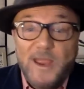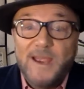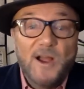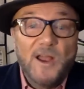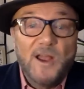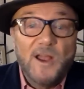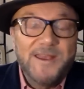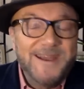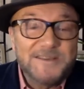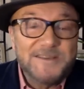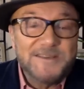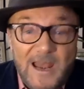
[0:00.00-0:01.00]
worrying
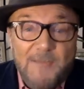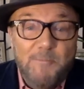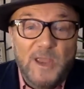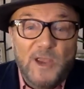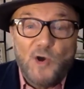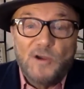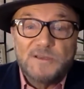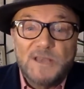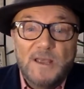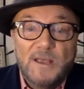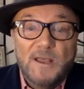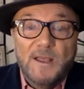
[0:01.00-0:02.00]
unnecessarily
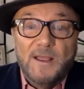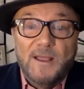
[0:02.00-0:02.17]
because